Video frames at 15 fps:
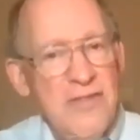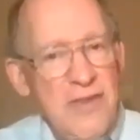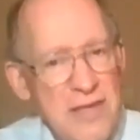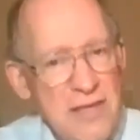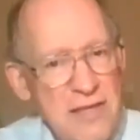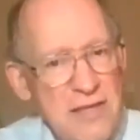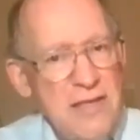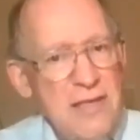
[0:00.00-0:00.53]

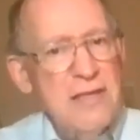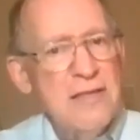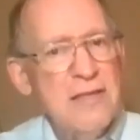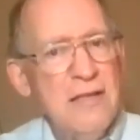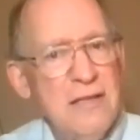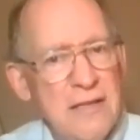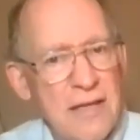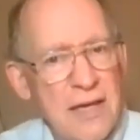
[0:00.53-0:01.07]
this is
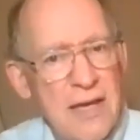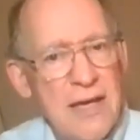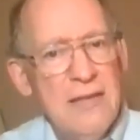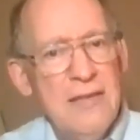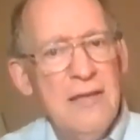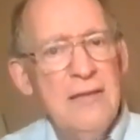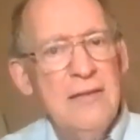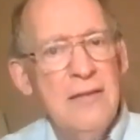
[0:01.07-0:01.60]
the
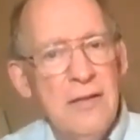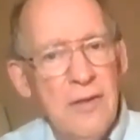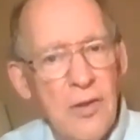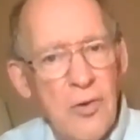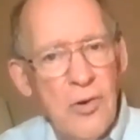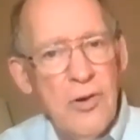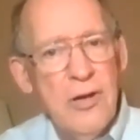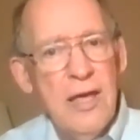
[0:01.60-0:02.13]
day that the
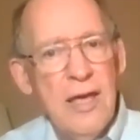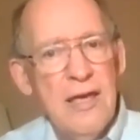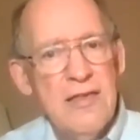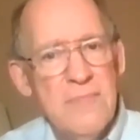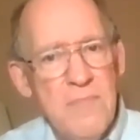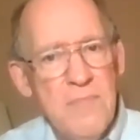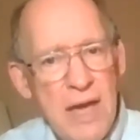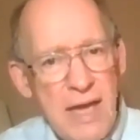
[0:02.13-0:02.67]
Lord
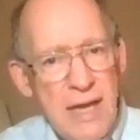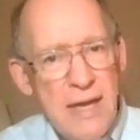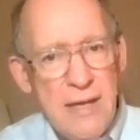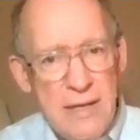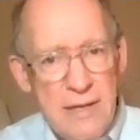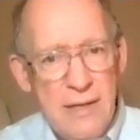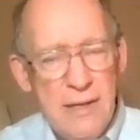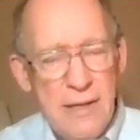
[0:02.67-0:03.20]
has made,